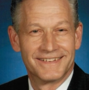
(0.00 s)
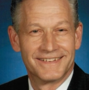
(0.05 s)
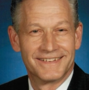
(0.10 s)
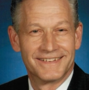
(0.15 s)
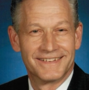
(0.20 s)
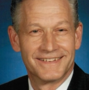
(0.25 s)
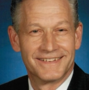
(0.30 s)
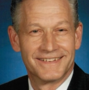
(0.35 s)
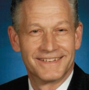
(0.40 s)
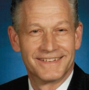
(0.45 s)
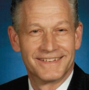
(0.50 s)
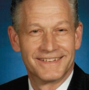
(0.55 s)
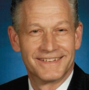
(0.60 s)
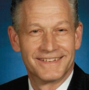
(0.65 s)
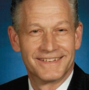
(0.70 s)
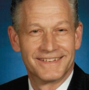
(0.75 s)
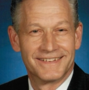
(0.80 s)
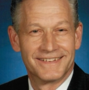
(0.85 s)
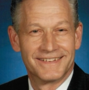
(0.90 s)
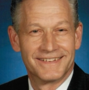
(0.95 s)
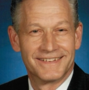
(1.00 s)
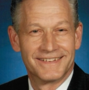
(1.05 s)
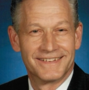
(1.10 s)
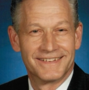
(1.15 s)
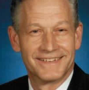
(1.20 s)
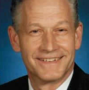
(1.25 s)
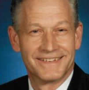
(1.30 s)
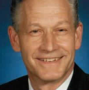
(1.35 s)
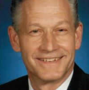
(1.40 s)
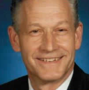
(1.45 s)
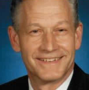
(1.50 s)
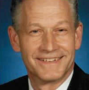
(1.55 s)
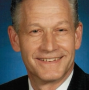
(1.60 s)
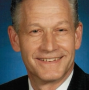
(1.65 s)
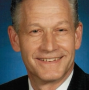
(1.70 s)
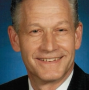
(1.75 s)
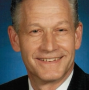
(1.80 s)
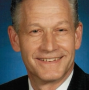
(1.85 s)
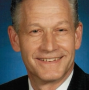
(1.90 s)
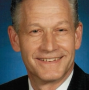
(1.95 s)

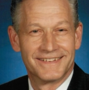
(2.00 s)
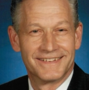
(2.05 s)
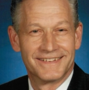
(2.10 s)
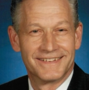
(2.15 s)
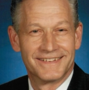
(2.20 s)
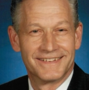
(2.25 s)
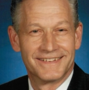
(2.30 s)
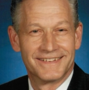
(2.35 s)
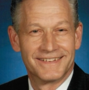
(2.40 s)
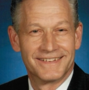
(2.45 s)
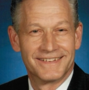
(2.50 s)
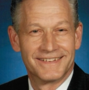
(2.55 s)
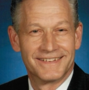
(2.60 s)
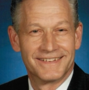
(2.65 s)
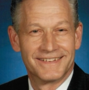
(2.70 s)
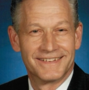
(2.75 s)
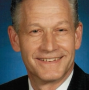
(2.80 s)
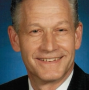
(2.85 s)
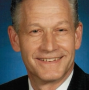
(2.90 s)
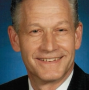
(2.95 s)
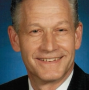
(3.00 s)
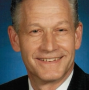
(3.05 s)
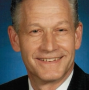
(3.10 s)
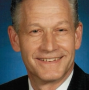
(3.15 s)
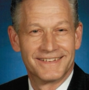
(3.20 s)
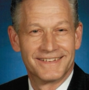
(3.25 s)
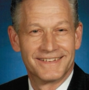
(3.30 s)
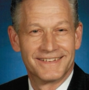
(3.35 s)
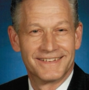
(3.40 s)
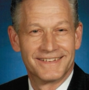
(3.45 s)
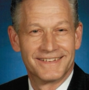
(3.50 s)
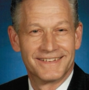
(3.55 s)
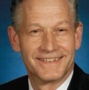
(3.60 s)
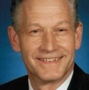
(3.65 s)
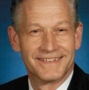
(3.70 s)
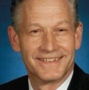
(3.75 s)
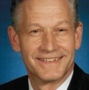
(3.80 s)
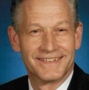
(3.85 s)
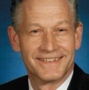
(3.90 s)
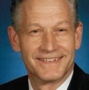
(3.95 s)

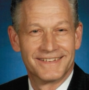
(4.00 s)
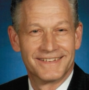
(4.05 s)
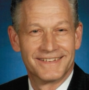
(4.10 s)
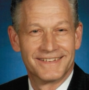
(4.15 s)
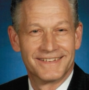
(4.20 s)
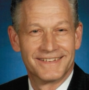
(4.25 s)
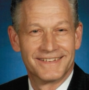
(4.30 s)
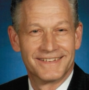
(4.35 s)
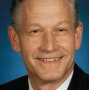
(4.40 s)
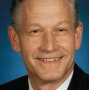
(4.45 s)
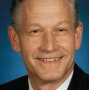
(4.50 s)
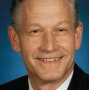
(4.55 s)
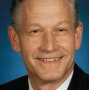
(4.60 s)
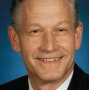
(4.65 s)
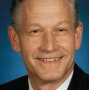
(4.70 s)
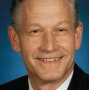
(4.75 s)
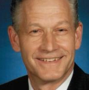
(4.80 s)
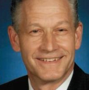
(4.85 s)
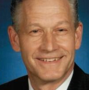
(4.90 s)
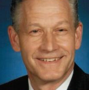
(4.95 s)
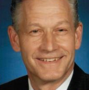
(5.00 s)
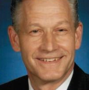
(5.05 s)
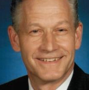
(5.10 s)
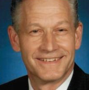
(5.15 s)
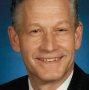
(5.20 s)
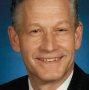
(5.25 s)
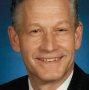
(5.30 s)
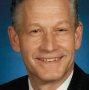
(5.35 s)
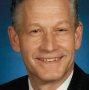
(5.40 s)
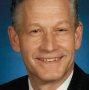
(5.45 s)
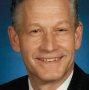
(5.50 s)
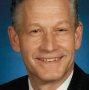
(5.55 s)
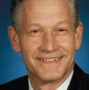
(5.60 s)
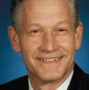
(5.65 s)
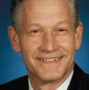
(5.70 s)
[no speech]